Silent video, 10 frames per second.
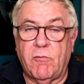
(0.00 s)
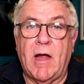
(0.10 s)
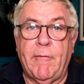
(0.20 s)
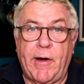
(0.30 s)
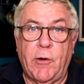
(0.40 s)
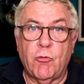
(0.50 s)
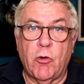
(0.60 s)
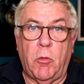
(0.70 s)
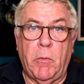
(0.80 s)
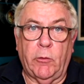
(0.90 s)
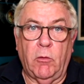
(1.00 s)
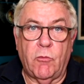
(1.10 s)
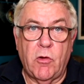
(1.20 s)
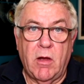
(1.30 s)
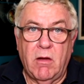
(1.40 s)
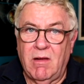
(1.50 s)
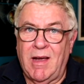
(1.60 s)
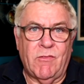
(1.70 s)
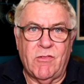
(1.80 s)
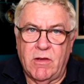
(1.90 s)
I fly radio control models.
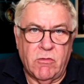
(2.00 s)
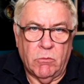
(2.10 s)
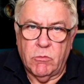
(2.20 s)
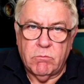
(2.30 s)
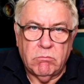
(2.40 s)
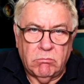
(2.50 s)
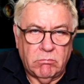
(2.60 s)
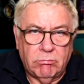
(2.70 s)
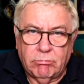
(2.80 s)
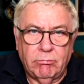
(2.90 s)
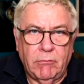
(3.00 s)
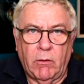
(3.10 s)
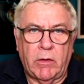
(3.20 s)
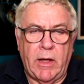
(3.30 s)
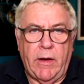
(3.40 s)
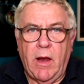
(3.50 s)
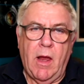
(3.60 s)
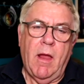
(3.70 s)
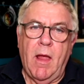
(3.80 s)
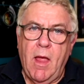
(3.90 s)
Had since I was a little kid.
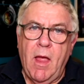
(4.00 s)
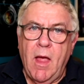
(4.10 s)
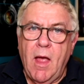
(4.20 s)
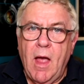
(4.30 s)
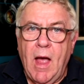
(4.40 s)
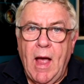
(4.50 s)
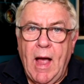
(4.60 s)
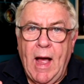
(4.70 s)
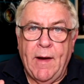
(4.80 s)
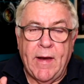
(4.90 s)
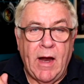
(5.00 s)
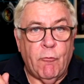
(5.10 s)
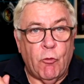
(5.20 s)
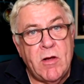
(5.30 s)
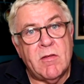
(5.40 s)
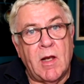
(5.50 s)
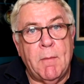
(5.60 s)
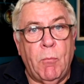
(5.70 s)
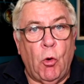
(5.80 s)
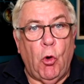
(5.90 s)
And I've
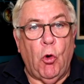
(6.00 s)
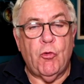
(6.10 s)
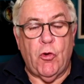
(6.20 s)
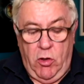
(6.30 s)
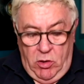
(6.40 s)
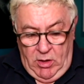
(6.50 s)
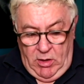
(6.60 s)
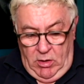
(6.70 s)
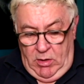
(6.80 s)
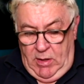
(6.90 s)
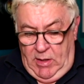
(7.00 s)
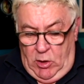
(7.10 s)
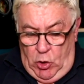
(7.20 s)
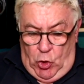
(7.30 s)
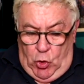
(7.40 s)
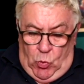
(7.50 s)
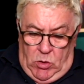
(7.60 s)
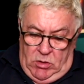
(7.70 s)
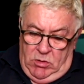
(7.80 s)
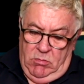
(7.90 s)
recently bought a new
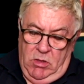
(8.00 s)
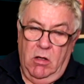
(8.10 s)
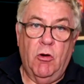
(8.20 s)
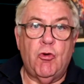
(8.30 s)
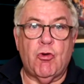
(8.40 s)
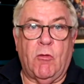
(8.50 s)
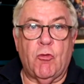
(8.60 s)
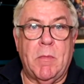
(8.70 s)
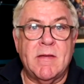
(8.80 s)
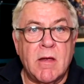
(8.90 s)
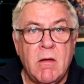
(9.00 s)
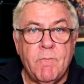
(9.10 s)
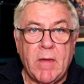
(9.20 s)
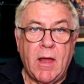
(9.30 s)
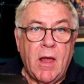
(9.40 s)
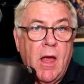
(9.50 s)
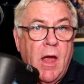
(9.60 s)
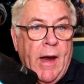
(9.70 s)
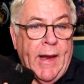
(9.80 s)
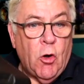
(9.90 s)
transmitter,
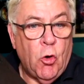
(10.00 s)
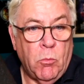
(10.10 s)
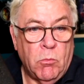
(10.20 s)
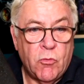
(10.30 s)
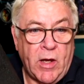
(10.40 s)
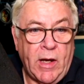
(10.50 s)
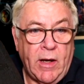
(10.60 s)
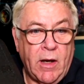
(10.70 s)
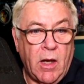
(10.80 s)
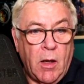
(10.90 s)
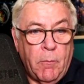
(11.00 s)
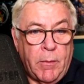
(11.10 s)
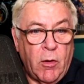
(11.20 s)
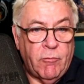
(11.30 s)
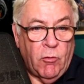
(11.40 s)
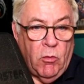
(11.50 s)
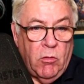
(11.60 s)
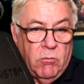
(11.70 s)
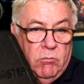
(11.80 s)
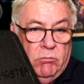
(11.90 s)
and it comes in a
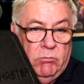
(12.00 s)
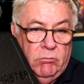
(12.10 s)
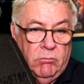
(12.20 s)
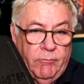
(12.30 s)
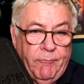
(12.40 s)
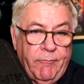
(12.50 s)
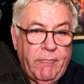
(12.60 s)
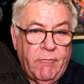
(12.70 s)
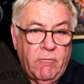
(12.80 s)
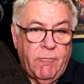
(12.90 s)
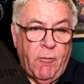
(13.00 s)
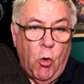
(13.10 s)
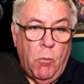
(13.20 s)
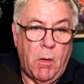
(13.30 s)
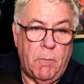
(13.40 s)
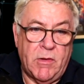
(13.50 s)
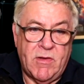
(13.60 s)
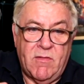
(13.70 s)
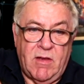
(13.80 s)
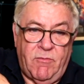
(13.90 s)
beautiful foam
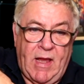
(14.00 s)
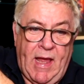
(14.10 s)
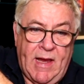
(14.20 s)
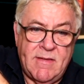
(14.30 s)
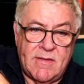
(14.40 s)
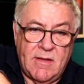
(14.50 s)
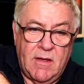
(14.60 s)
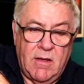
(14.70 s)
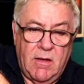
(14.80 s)
protective case.